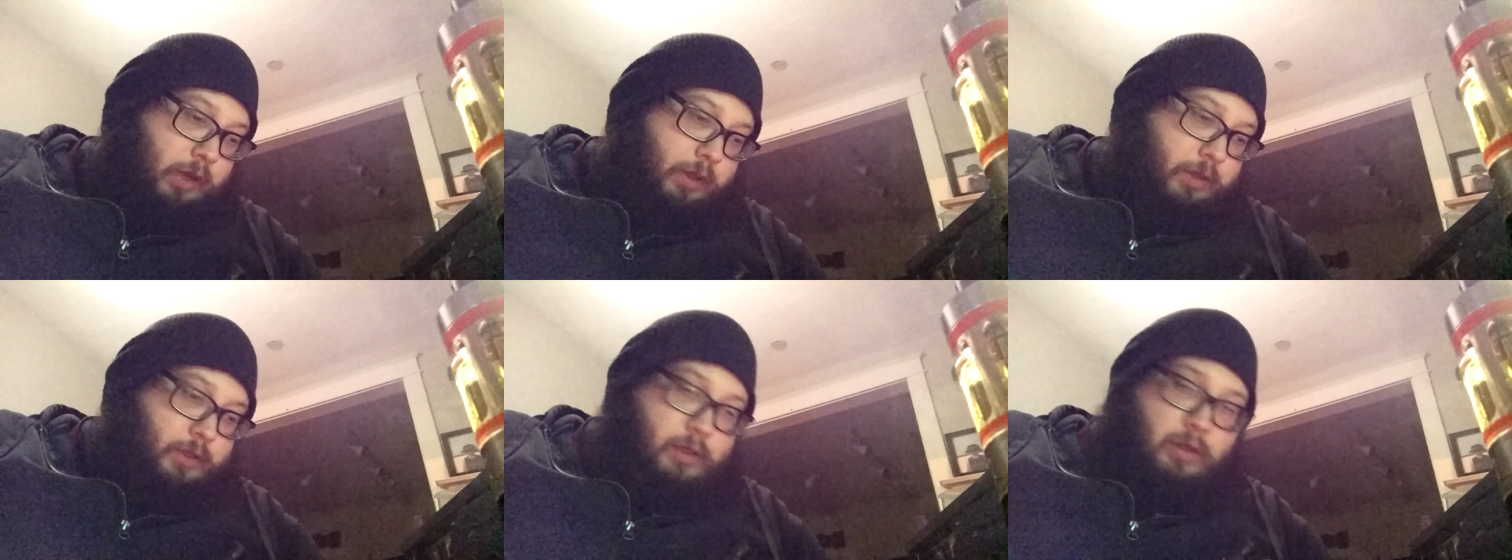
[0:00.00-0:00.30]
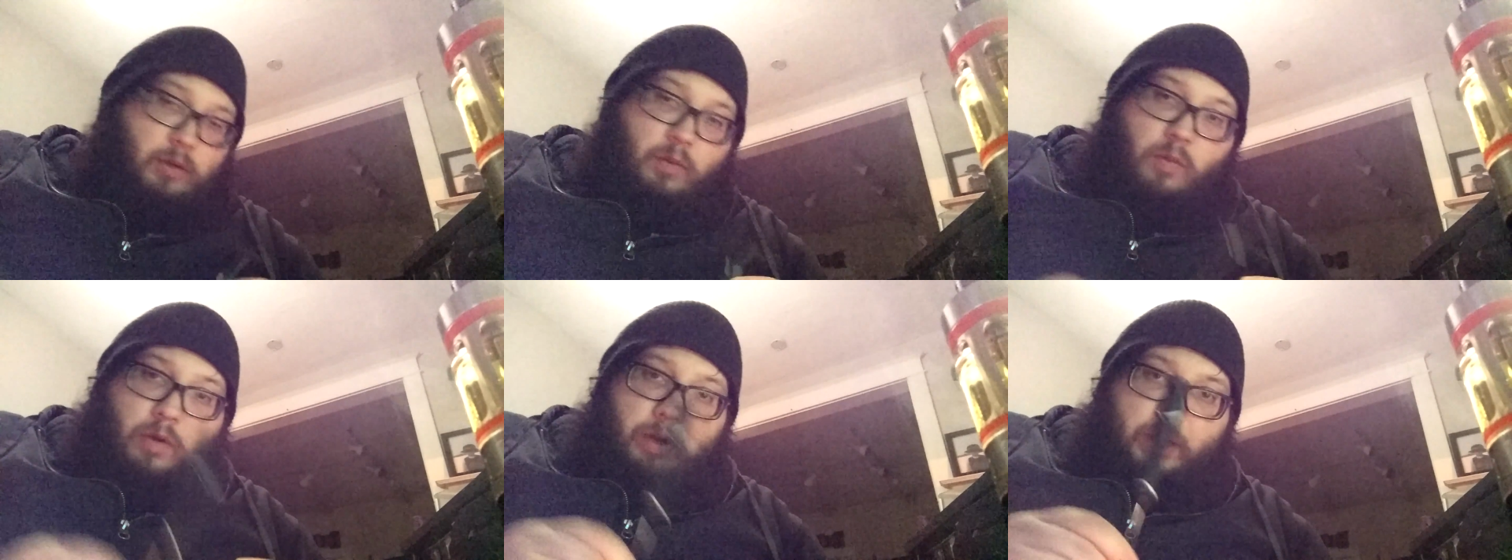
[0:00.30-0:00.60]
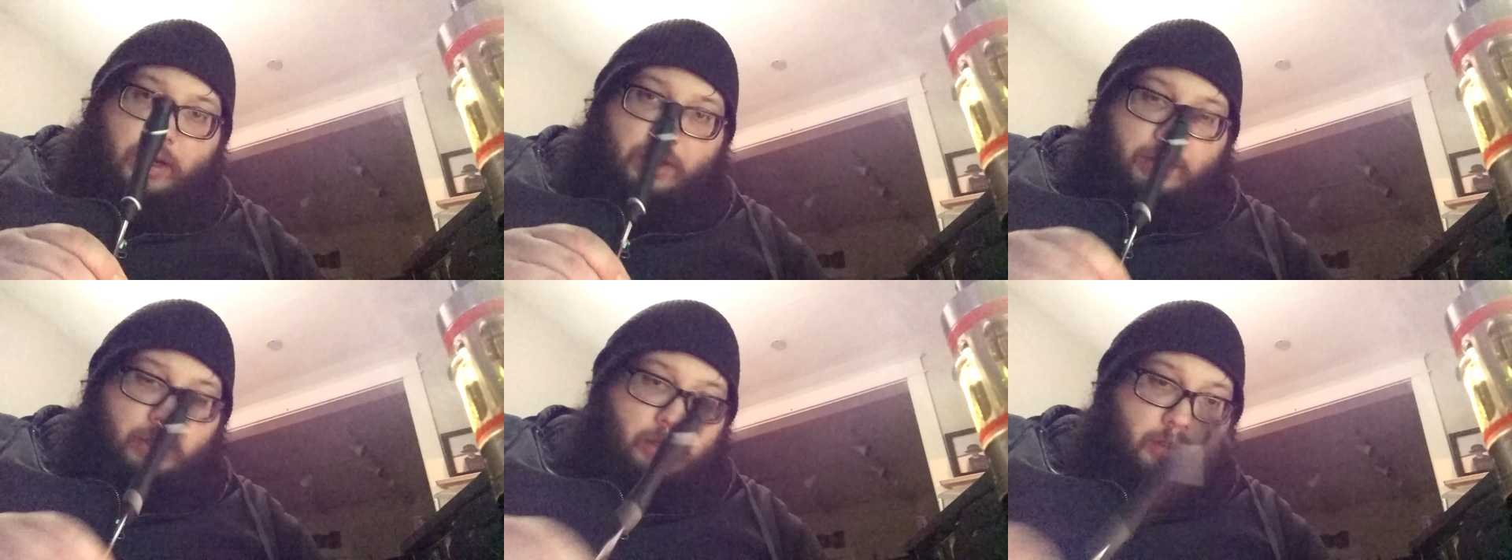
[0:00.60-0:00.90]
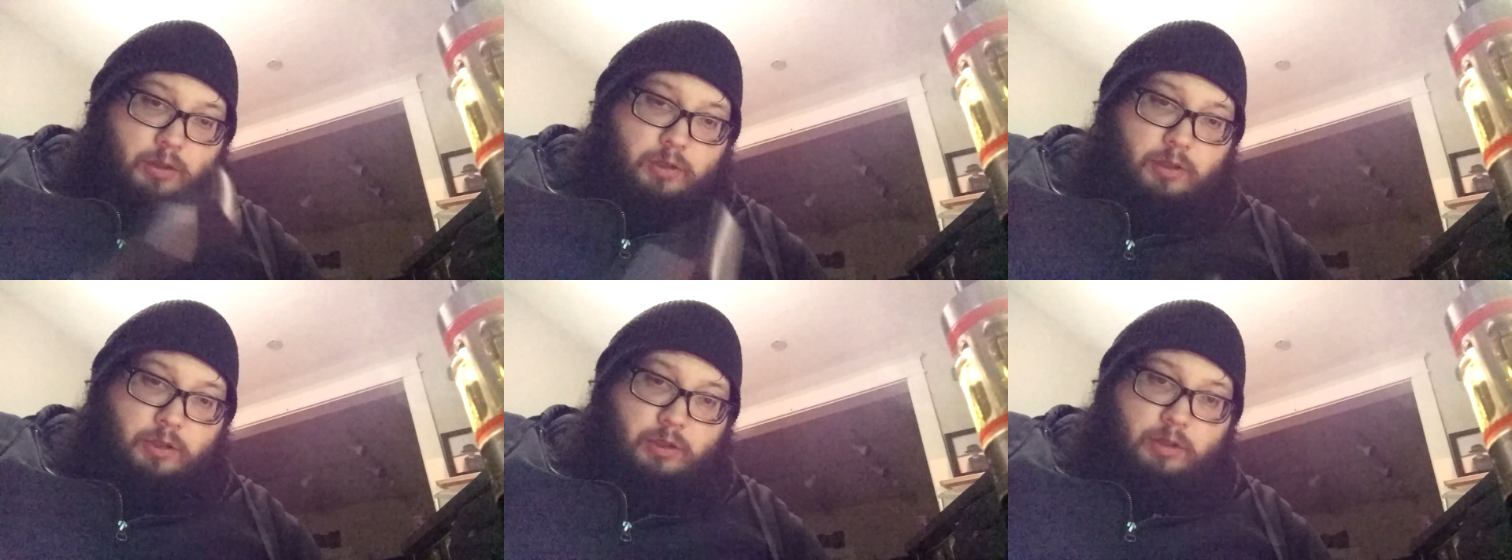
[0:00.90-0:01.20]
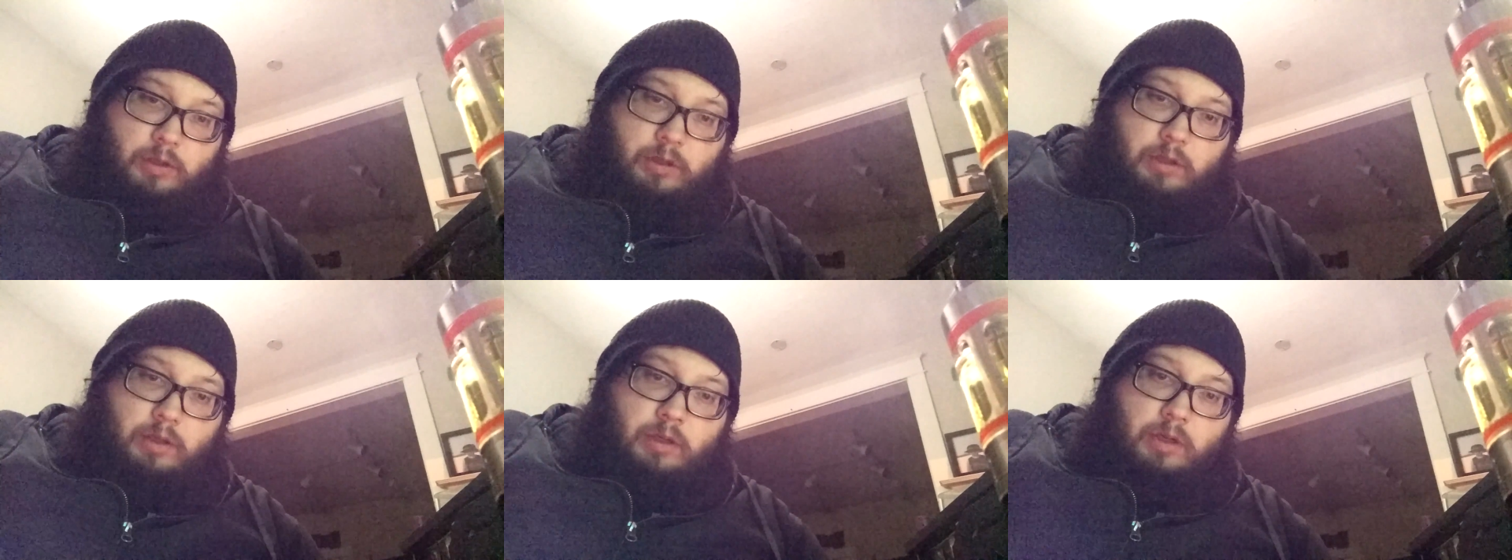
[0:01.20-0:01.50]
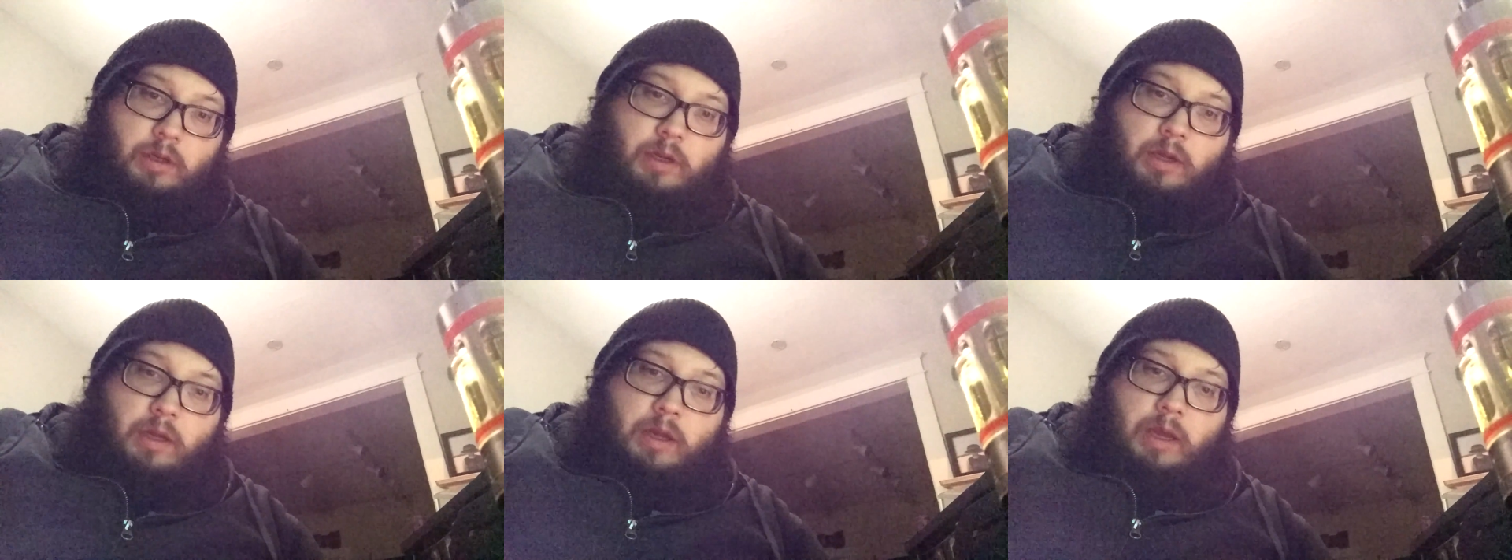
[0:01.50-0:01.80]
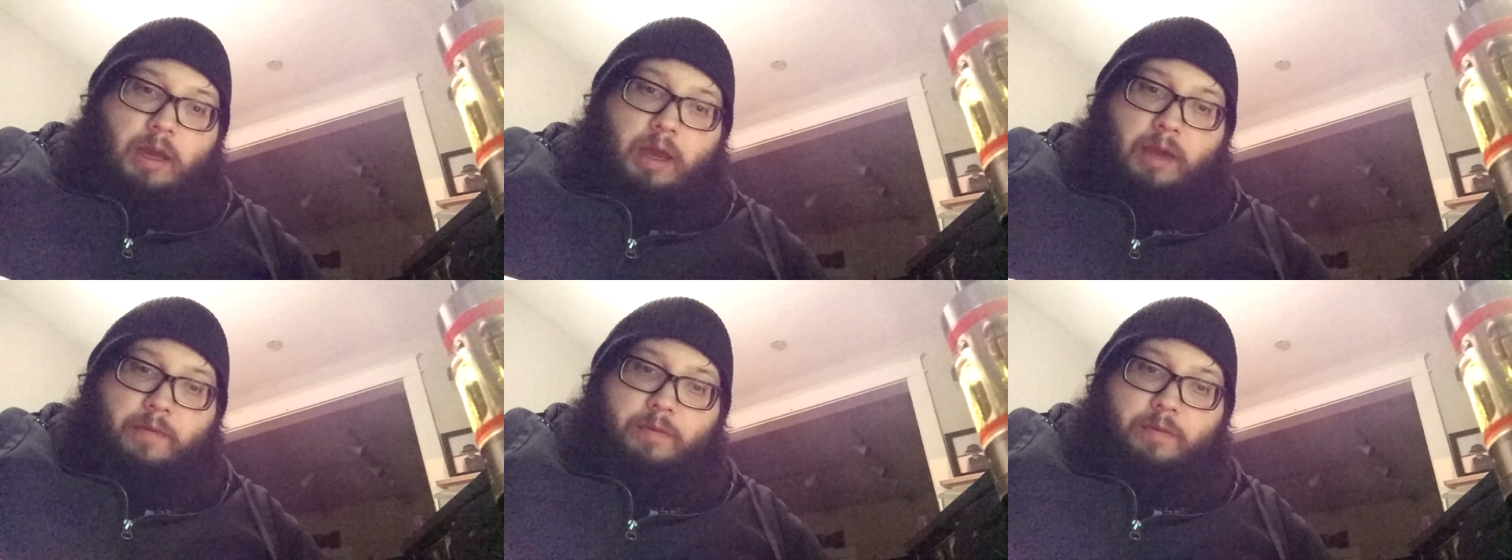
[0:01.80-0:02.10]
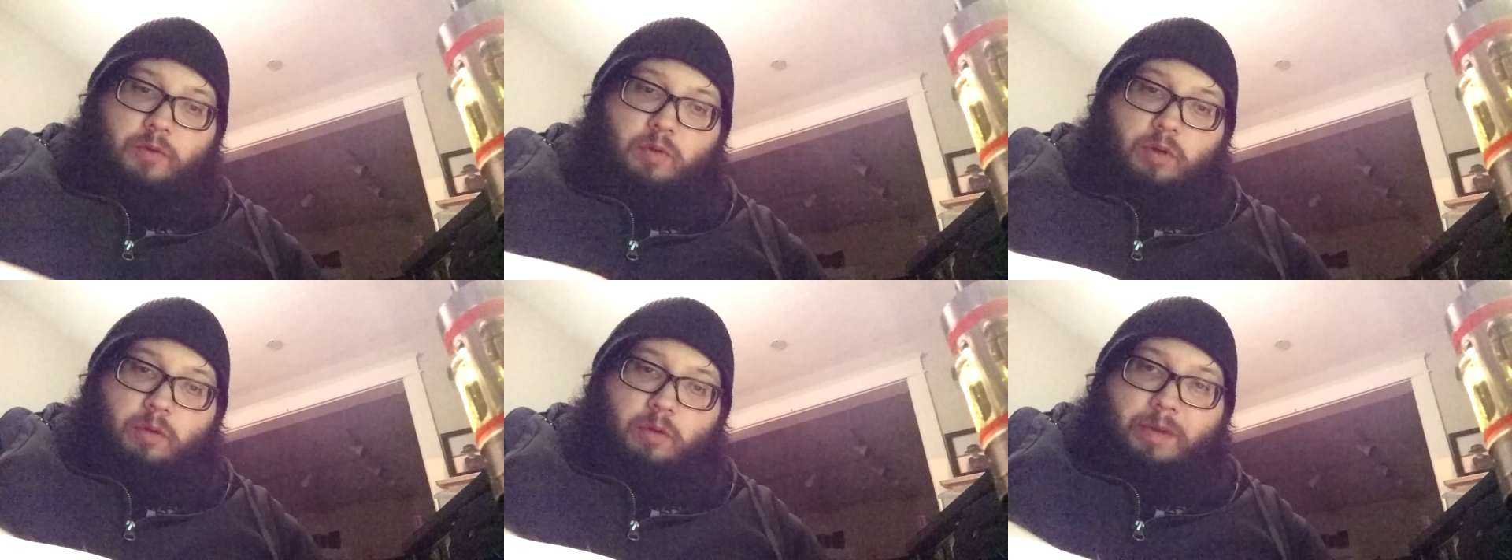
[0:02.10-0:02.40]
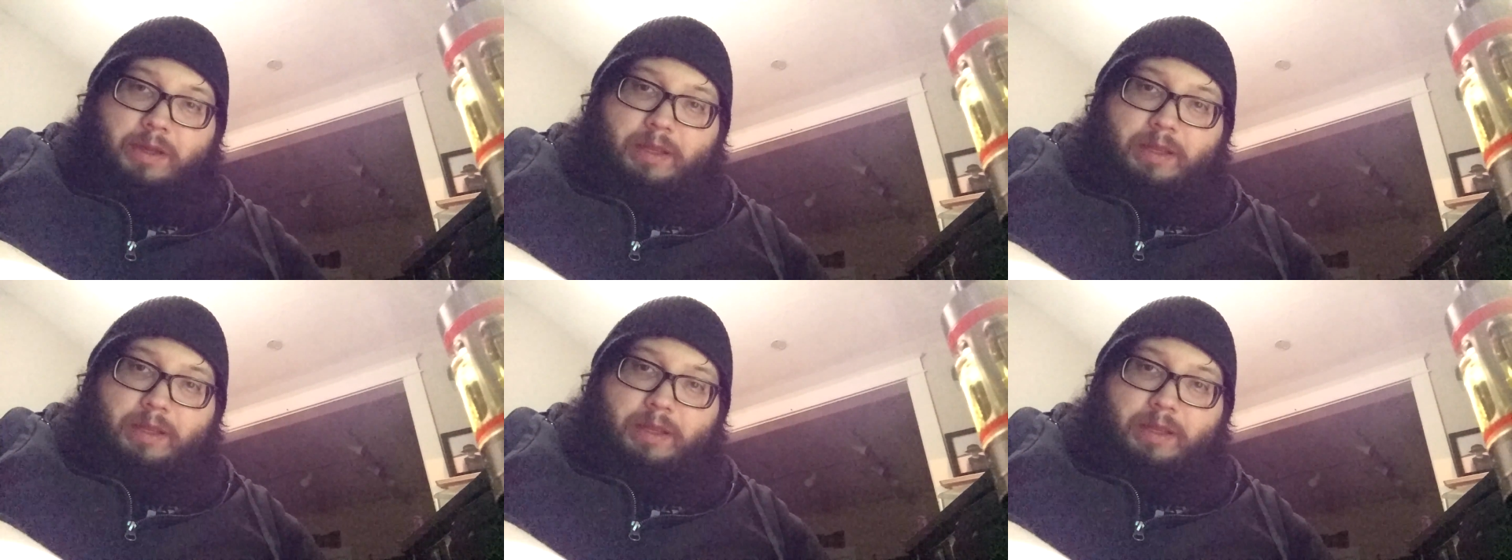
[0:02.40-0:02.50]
This is a 1/8 inch. I have a drill